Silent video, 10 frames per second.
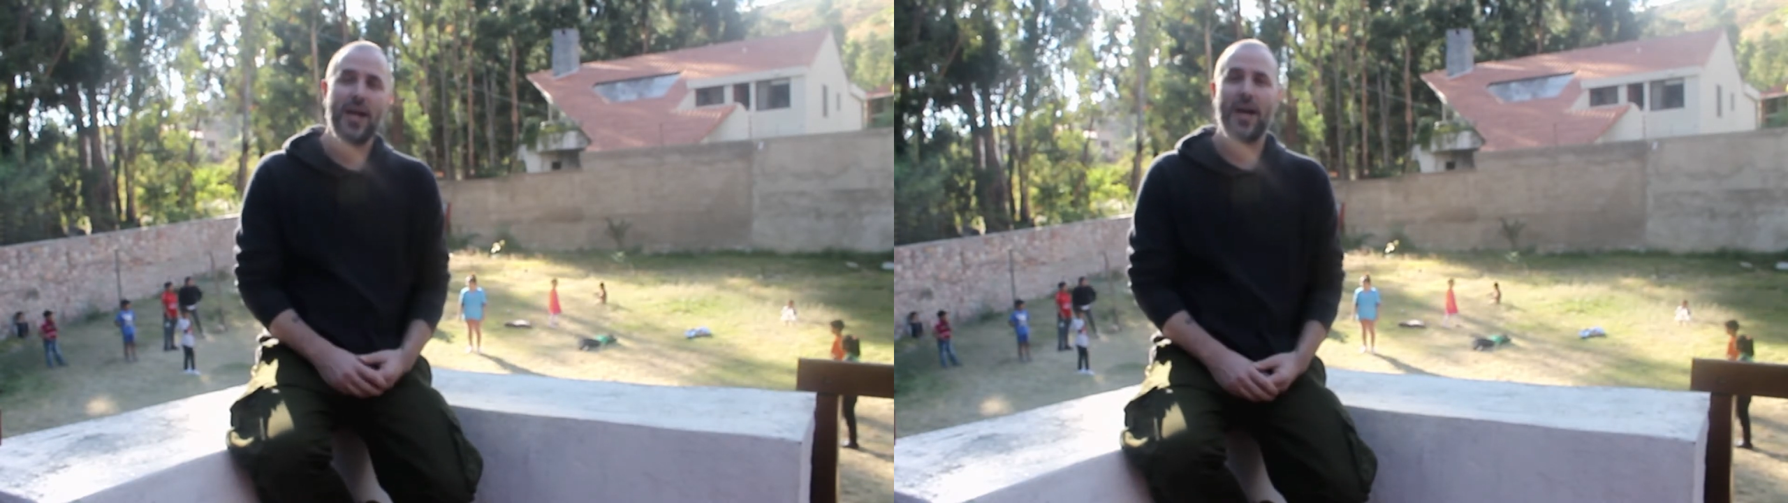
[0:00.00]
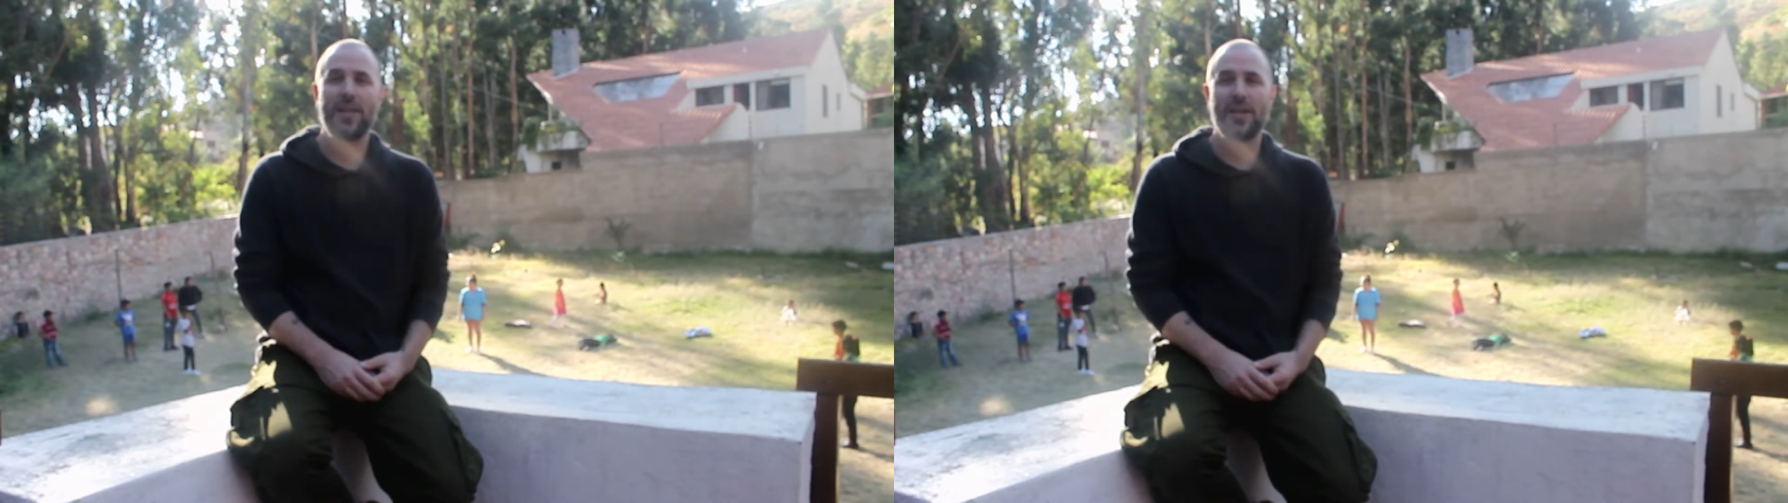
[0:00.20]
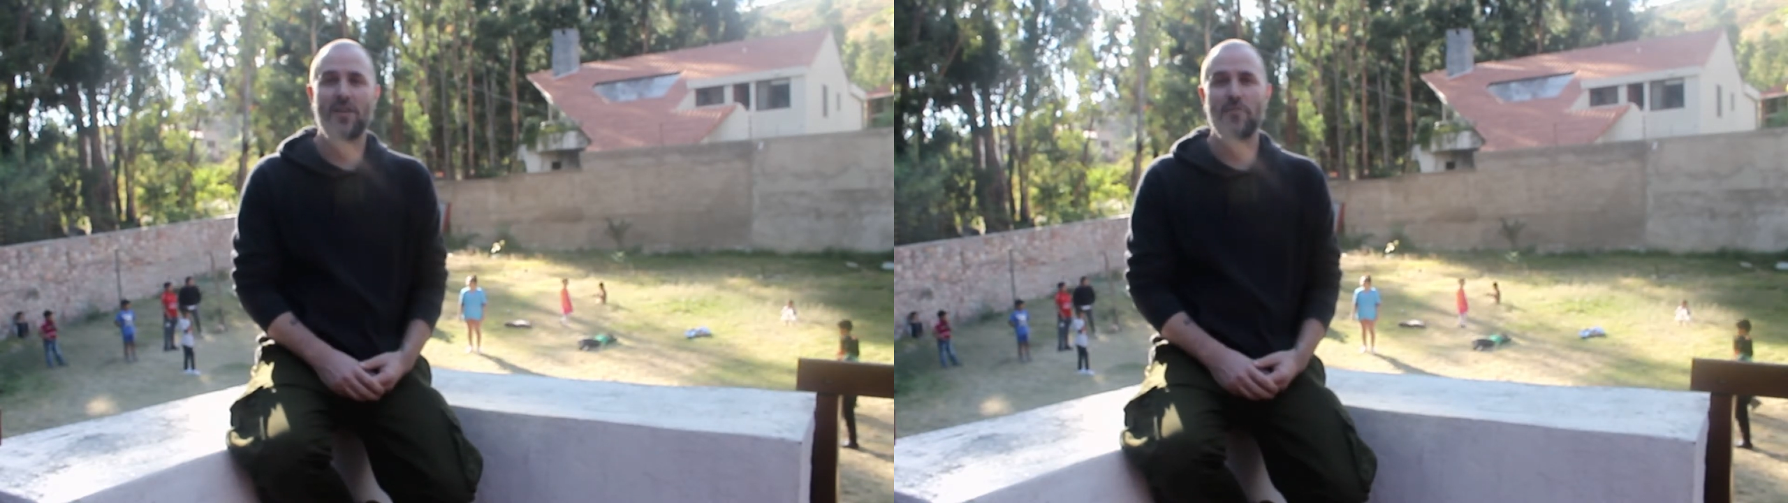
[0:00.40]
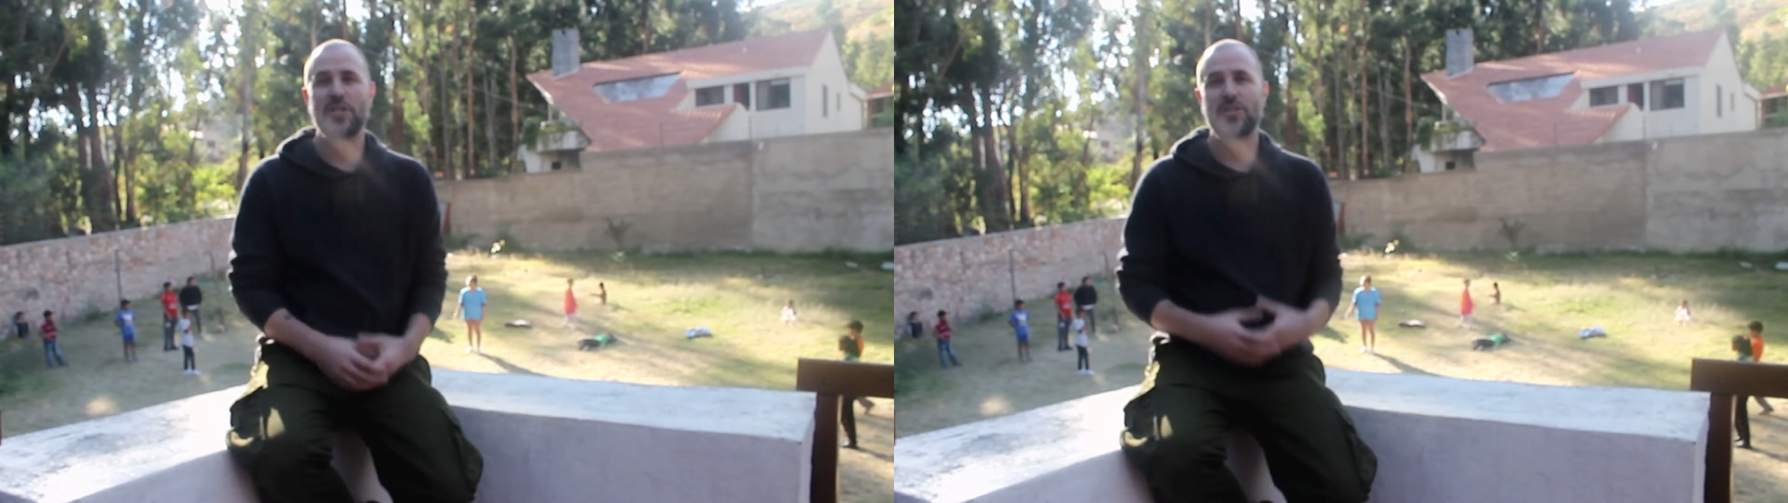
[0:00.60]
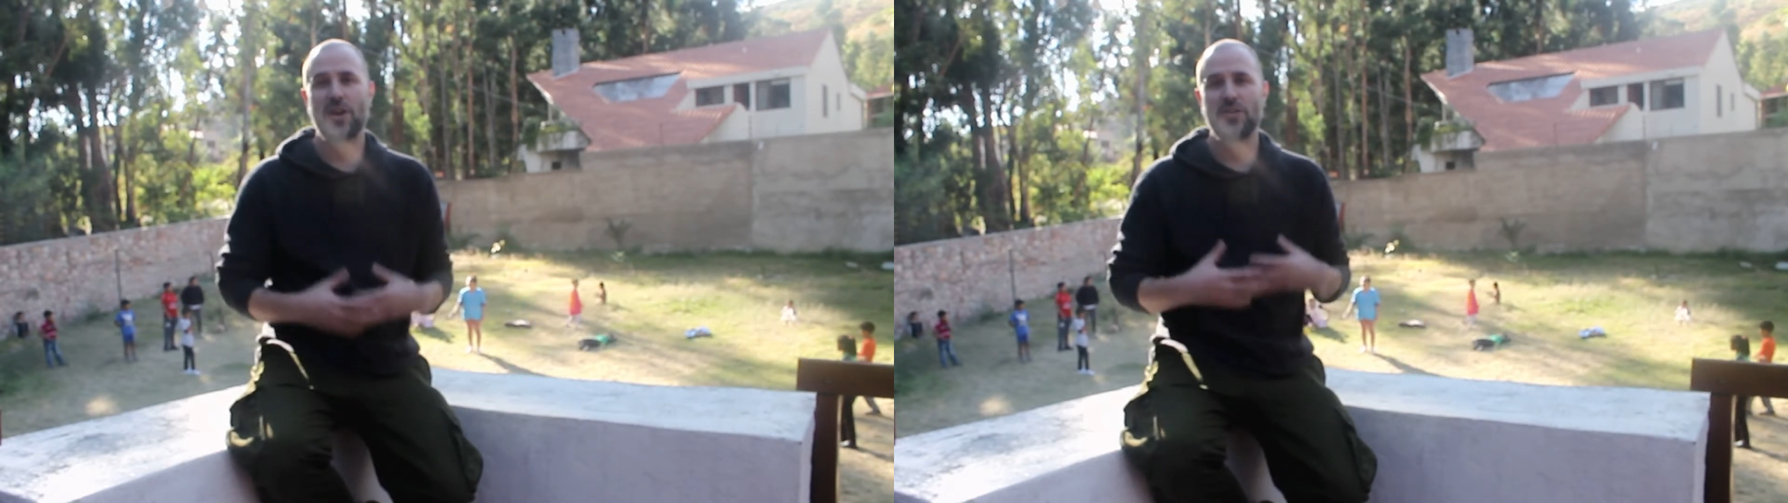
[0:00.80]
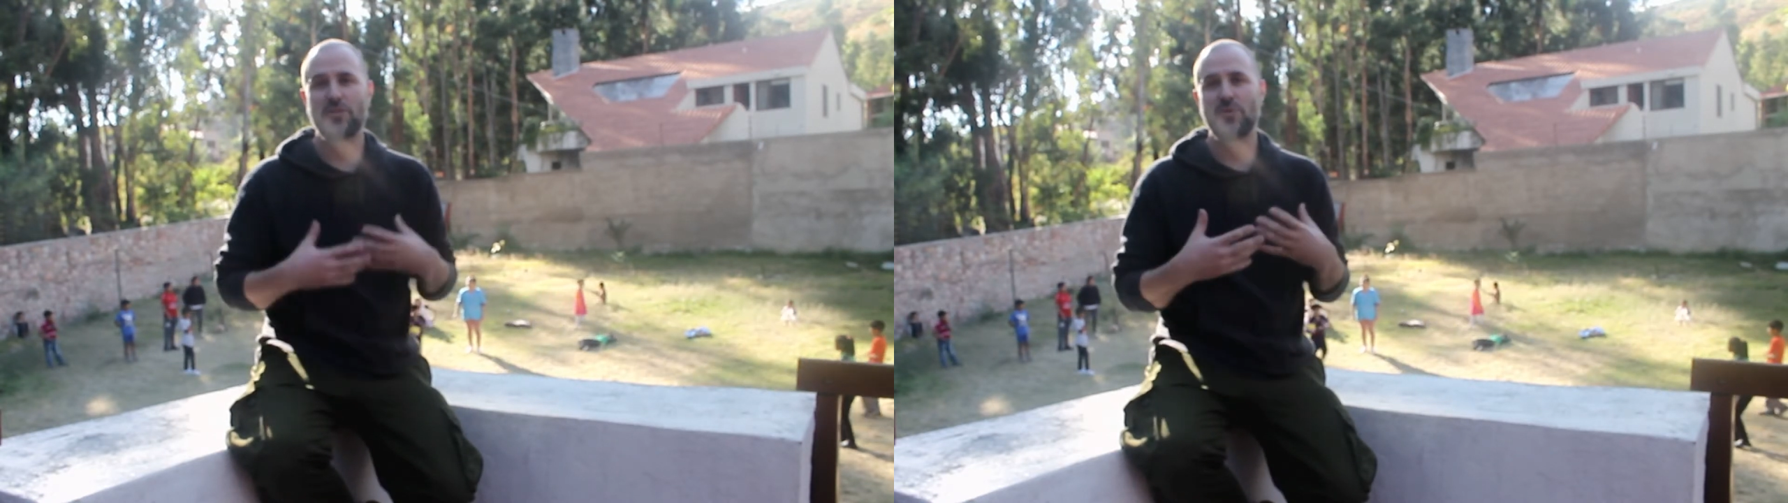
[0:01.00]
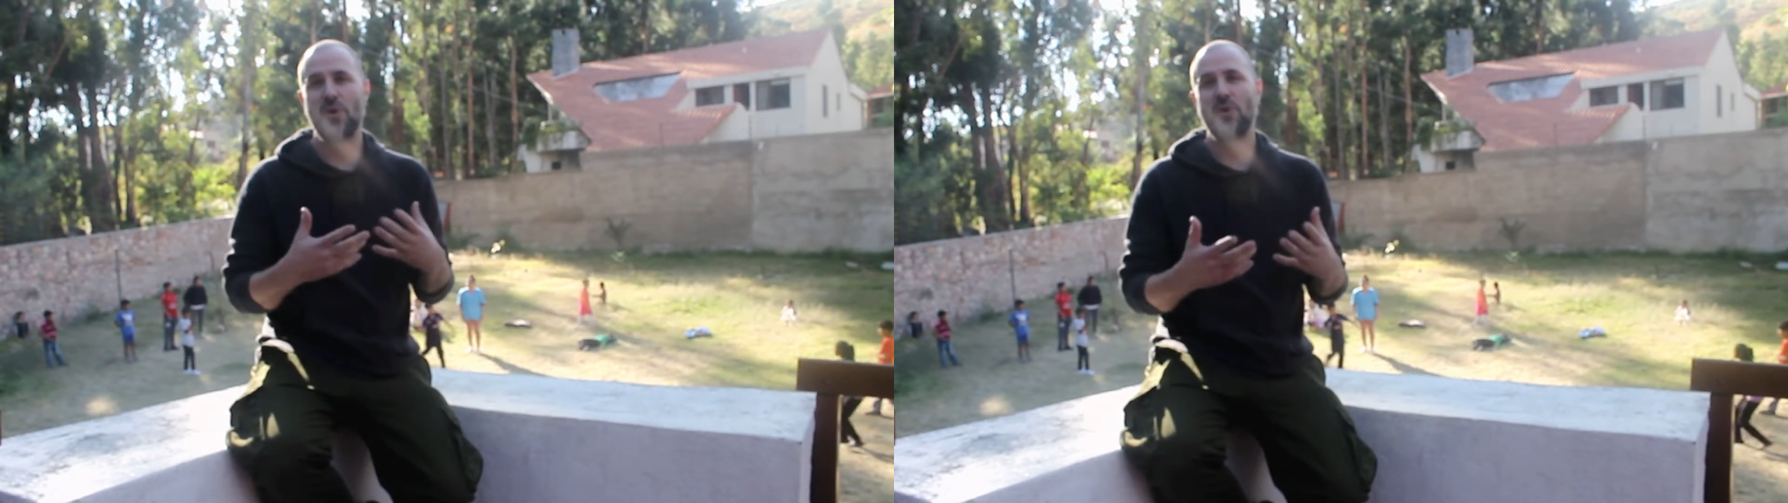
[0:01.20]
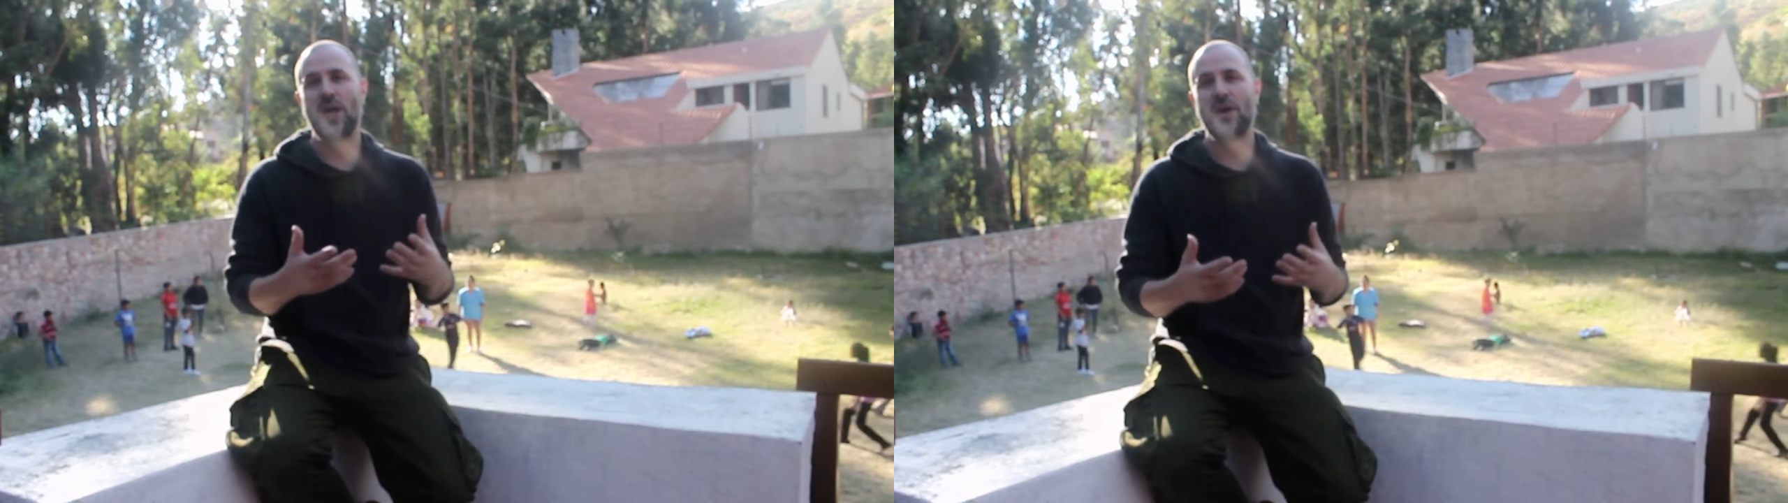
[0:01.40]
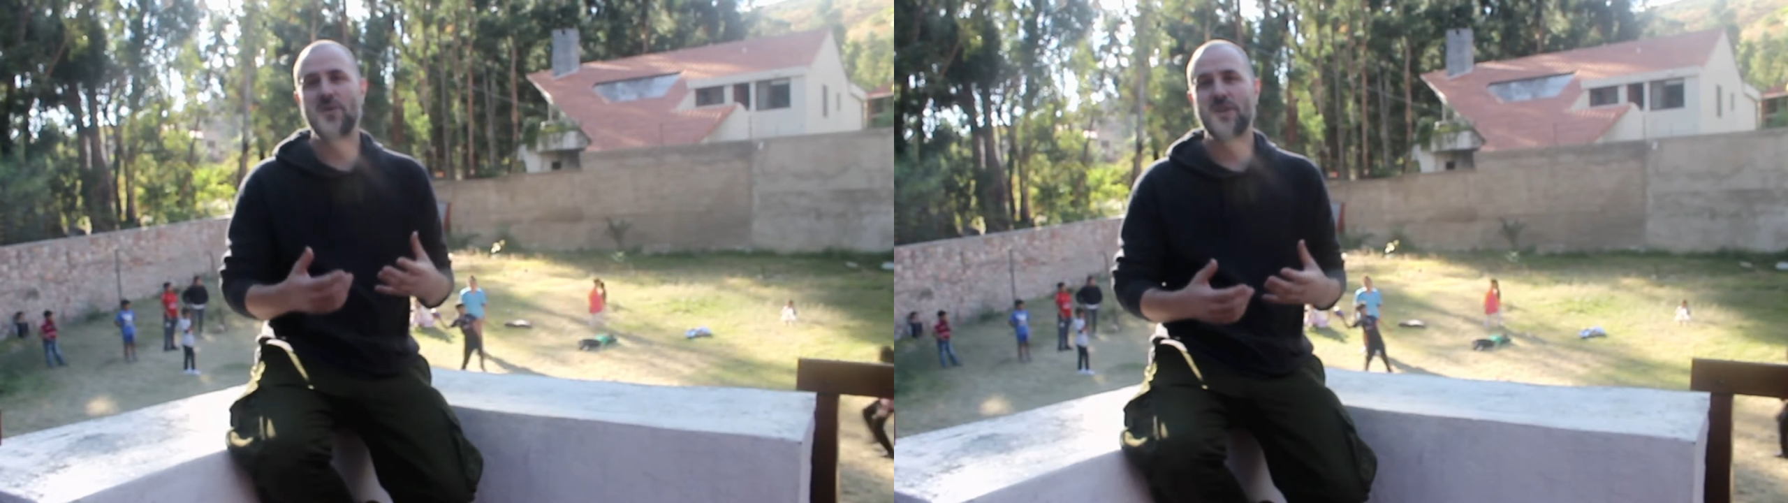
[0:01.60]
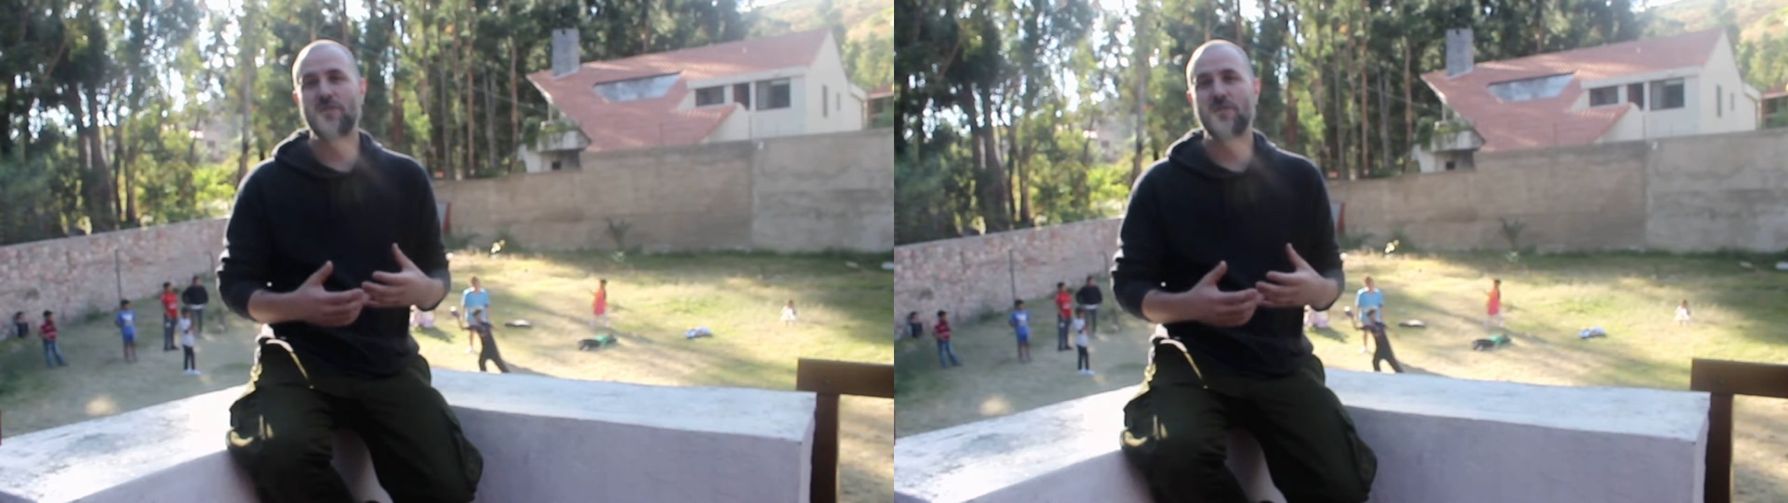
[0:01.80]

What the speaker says: the government started to roll out